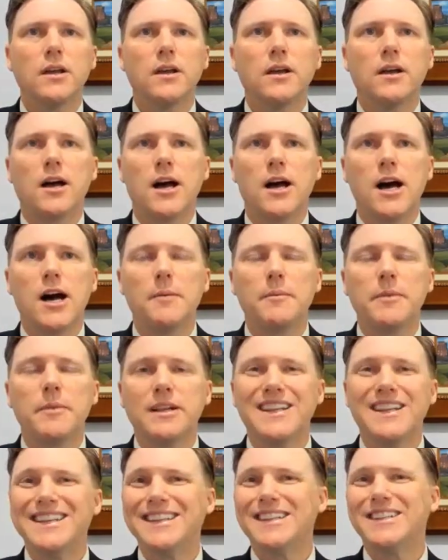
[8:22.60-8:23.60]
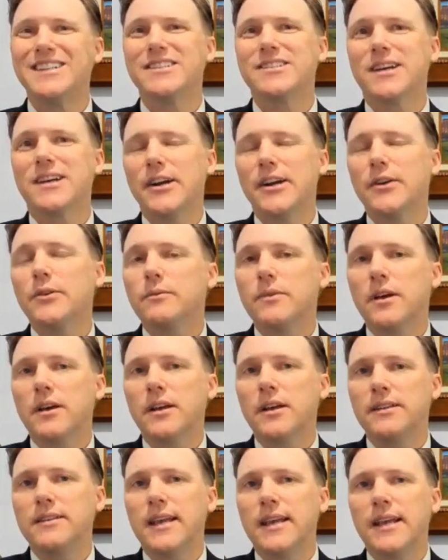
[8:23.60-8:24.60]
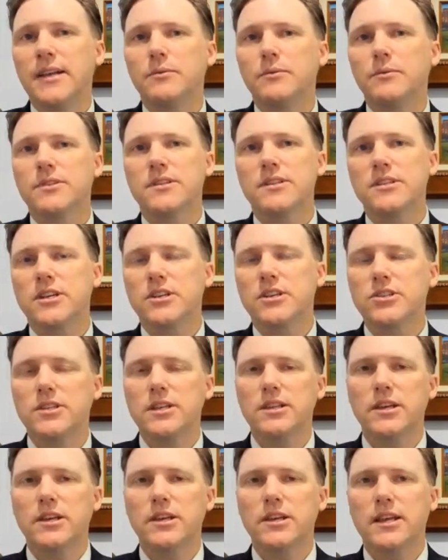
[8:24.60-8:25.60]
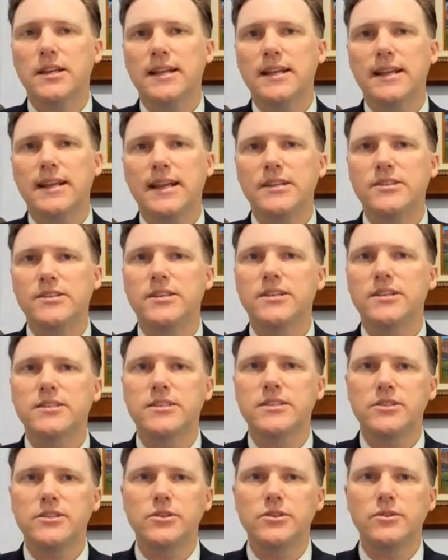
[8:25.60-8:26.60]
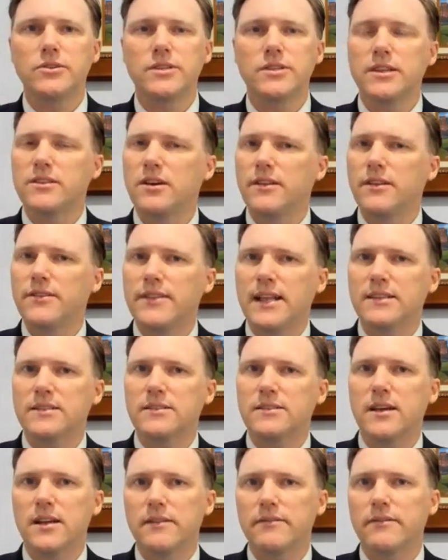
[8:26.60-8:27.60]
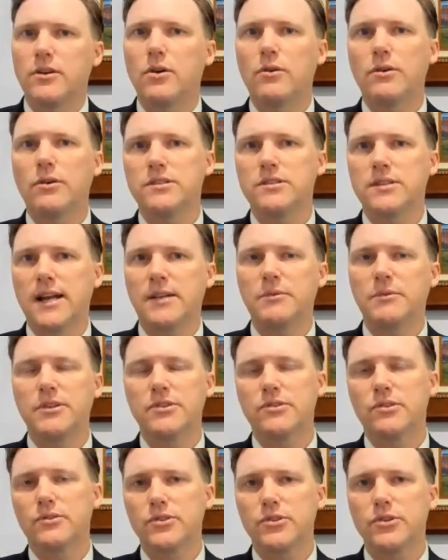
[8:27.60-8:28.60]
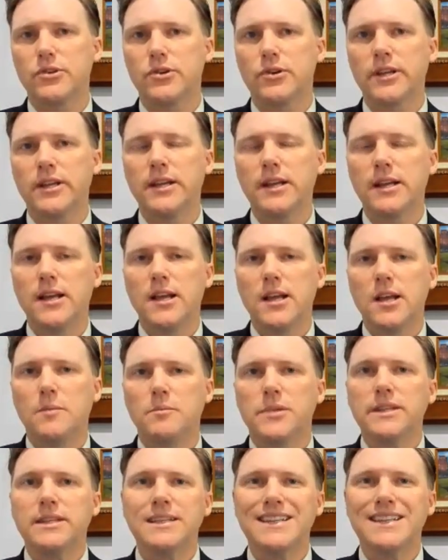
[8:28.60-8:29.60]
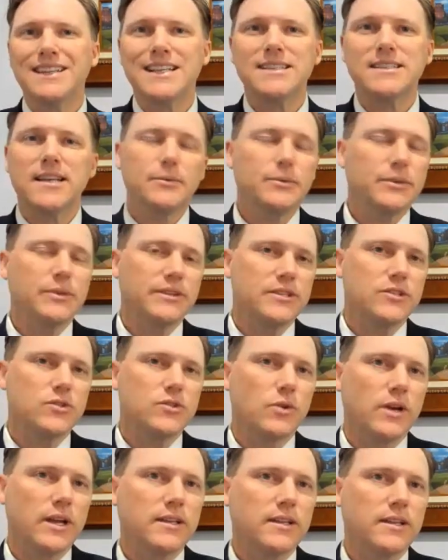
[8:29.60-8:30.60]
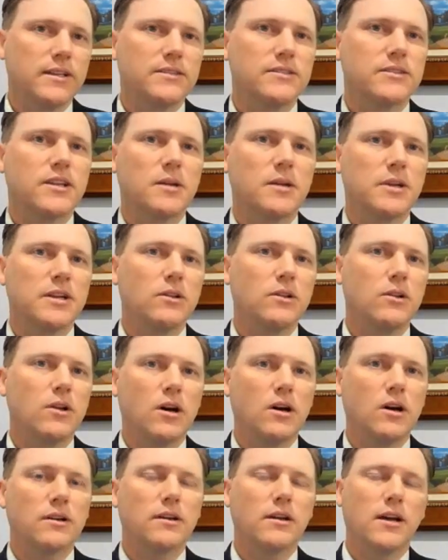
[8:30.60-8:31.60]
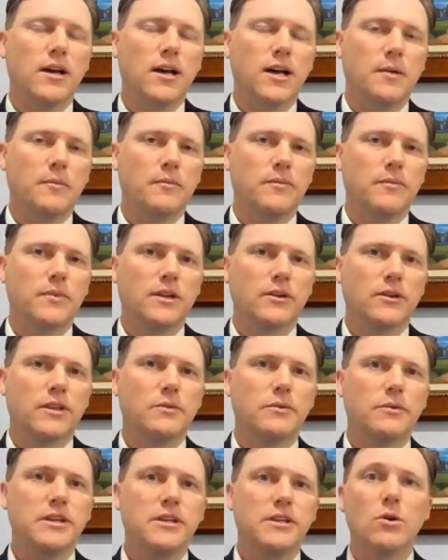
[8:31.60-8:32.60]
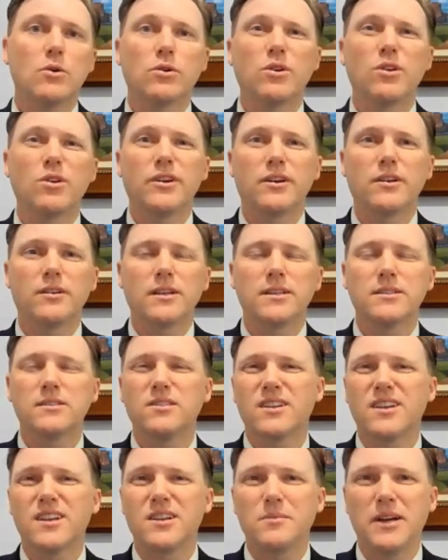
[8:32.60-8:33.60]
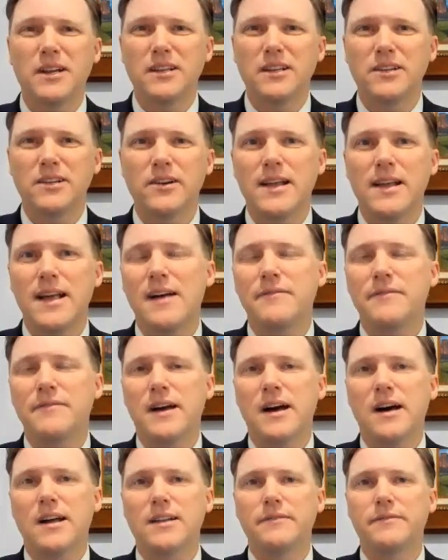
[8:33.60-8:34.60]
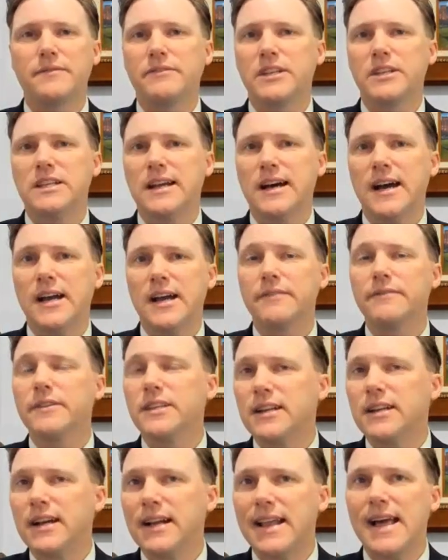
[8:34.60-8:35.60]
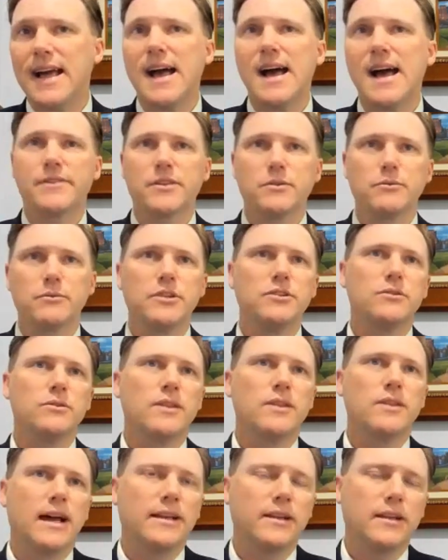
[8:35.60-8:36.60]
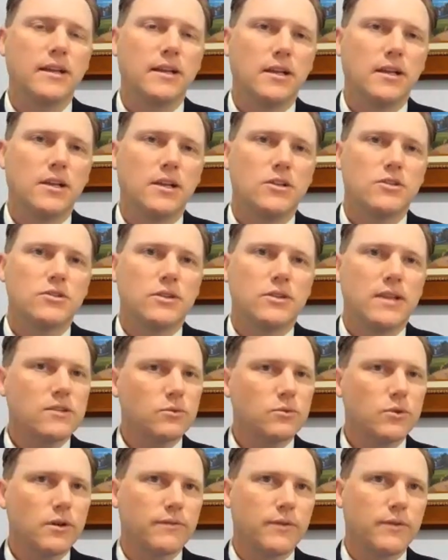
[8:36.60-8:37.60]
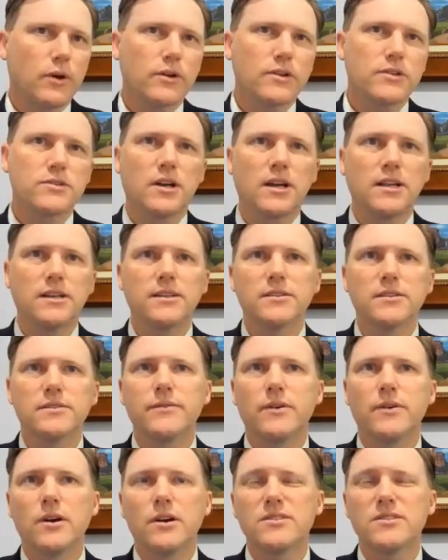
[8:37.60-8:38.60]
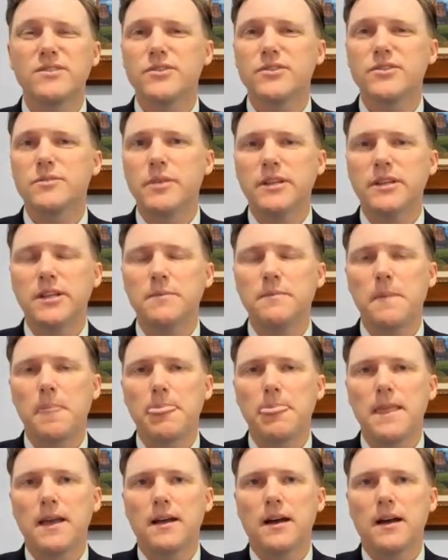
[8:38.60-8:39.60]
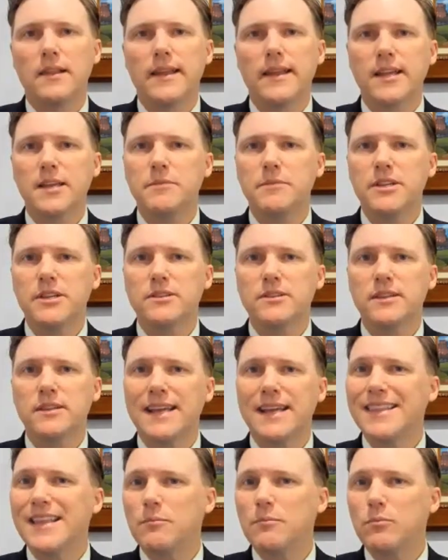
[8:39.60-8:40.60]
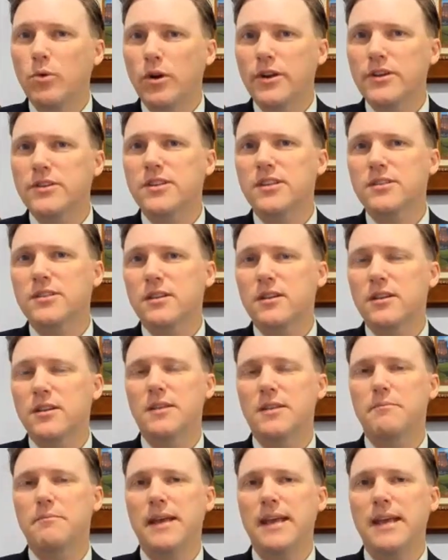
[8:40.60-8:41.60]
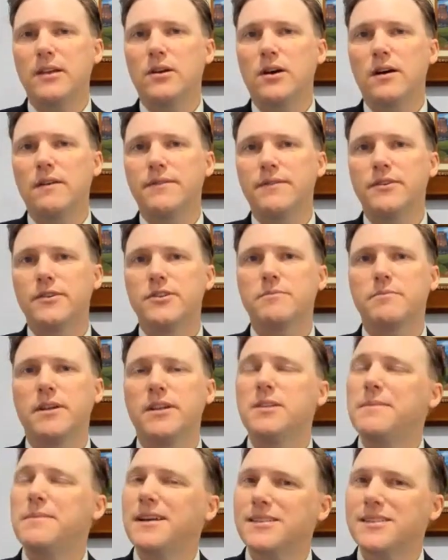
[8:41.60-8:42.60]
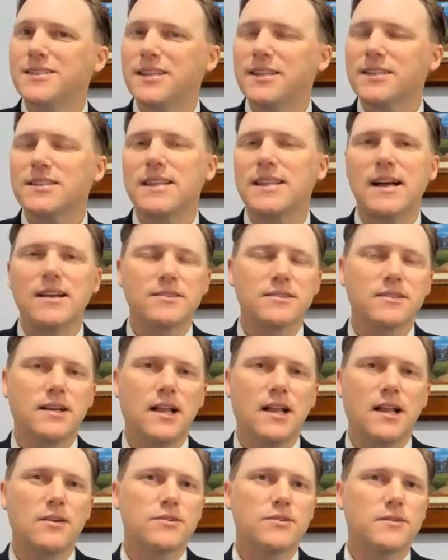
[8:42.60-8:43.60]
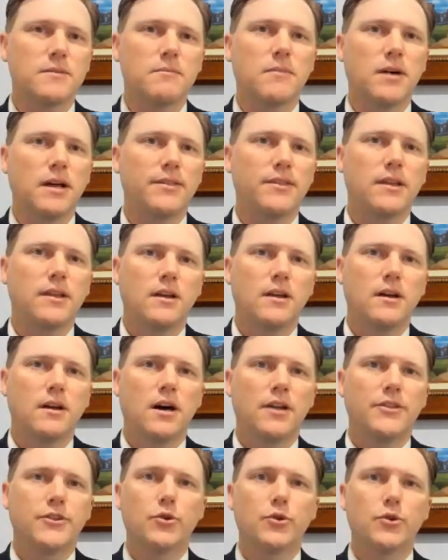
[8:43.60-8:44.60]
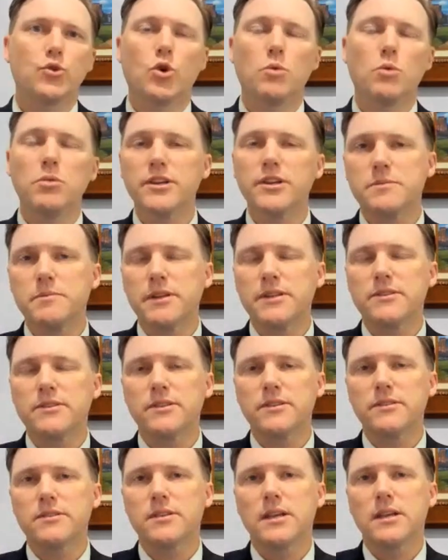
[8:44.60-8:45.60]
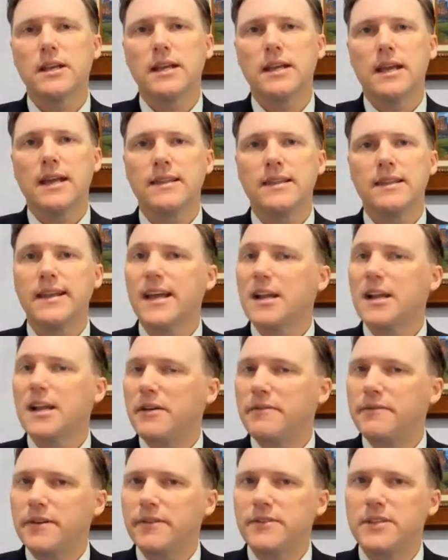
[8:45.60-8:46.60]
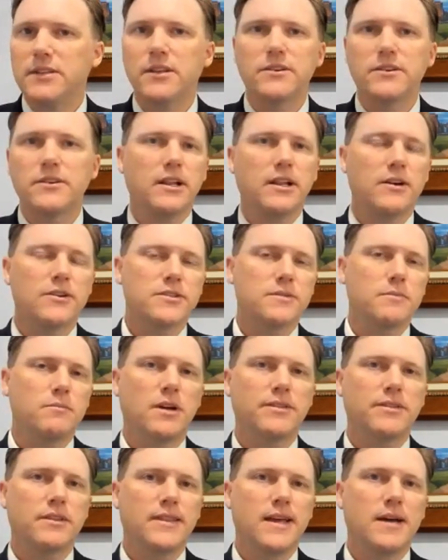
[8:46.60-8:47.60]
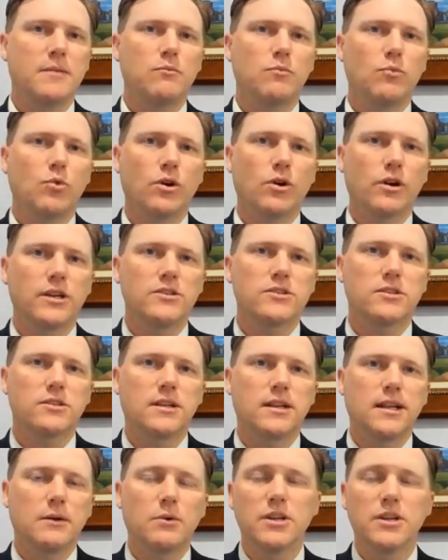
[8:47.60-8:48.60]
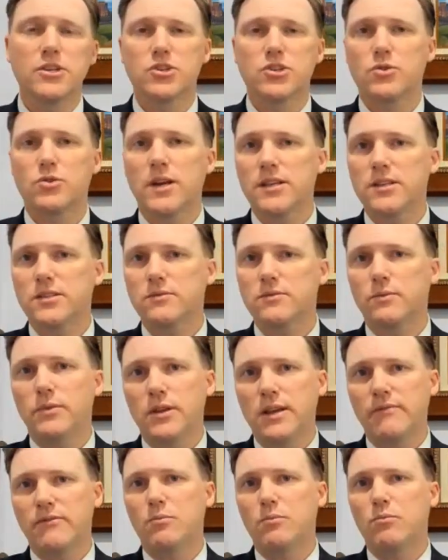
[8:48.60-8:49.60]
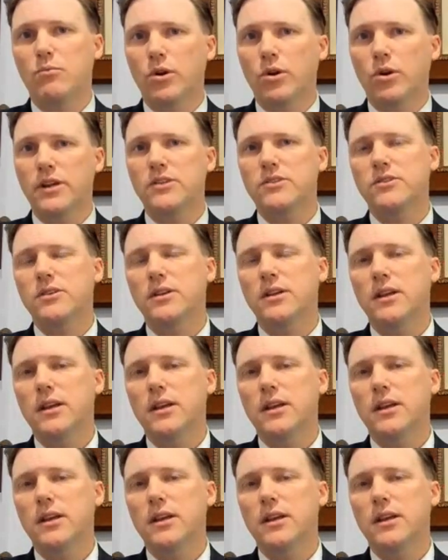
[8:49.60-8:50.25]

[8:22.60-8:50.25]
And again, the desired date was initially looking at age 62 because they thought that's kind of coinciding with Social Security. But then they said, with these grandkids coming along, can we go earlier? Let's look at about a year and a half out at 59 or 59 and a half. Can we do that? So that's what we were focused on. As far as their spending, like I mentioned, they had that mortgage that's going to get paid off. They're spending about $6,000 a month on their normal expenses, and they got about $1,500 a month on that mortgage. And I want to stress, when you have a mortgage,